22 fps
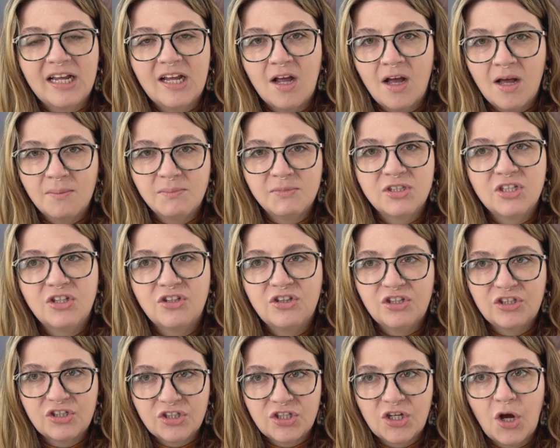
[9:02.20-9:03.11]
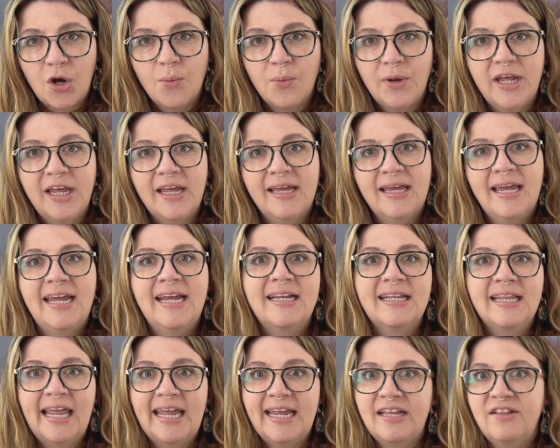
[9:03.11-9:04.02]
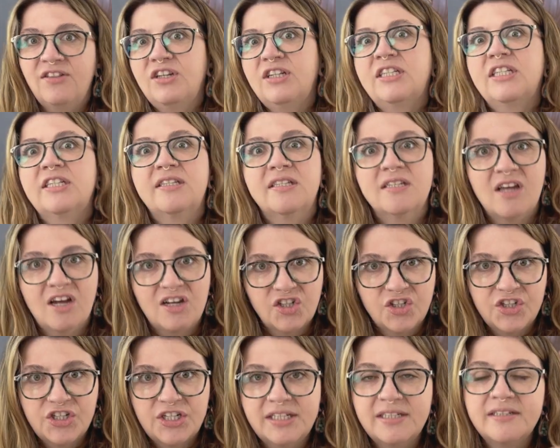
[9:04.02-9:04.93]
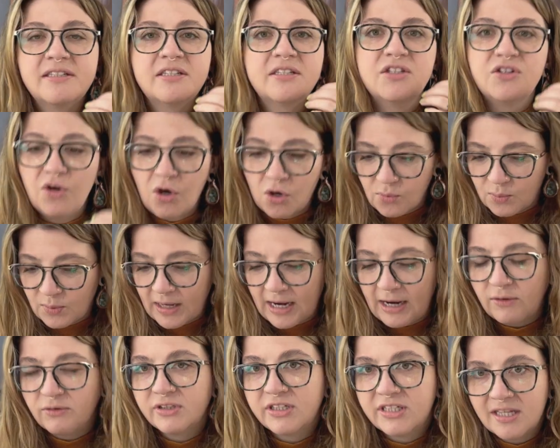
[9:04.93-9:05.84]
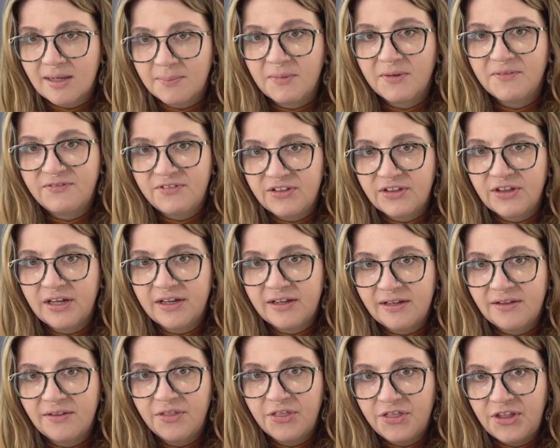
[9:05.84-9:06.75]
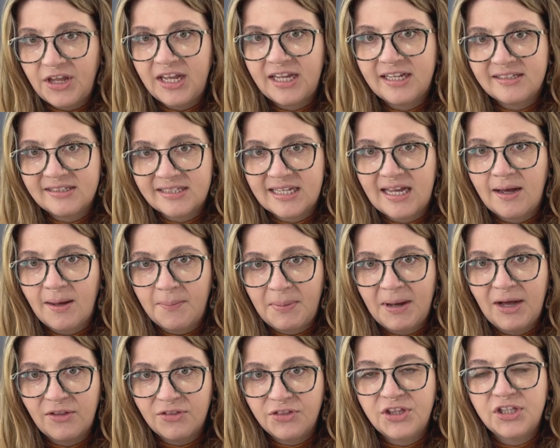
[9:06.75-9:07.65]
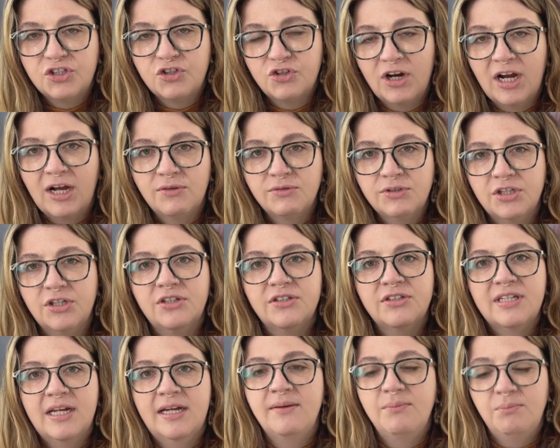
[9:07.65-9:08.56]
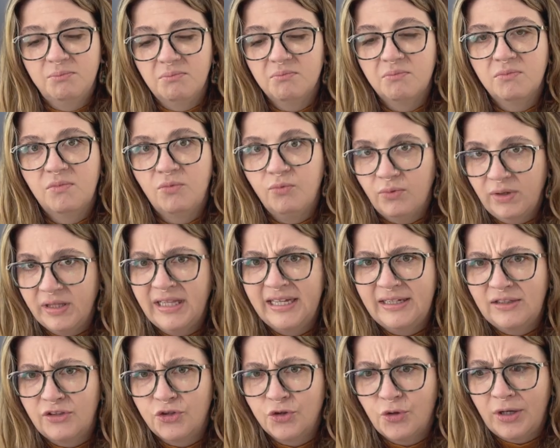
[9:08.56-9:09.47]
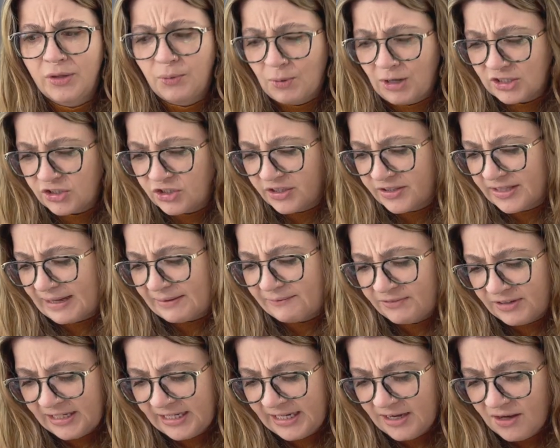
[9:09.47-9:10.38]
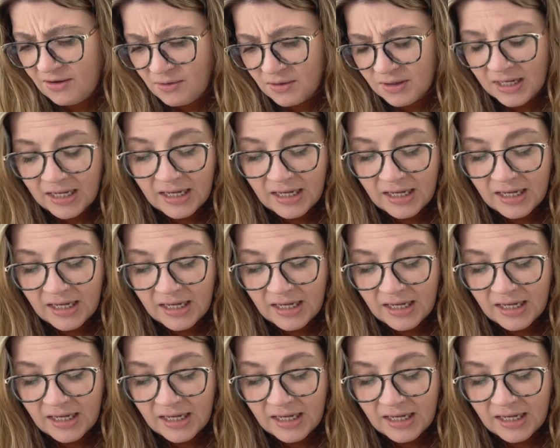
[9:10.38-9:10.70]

comes to the sewing and like the discussions around some of the things about the trousers, I really enjoyed watching that video.